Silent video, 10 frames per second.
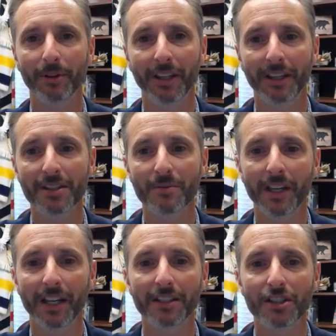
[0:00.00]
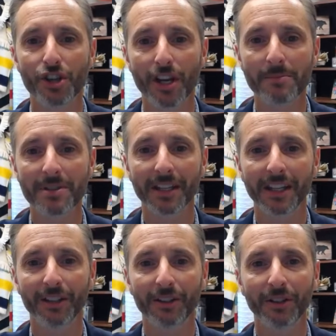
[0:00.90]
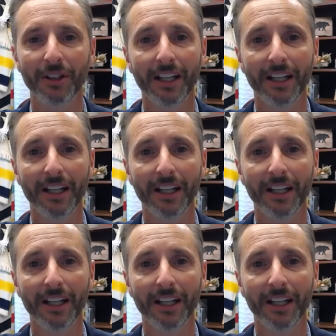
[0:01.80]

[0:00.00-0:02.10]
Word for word: birthday this weekend to James in kinder,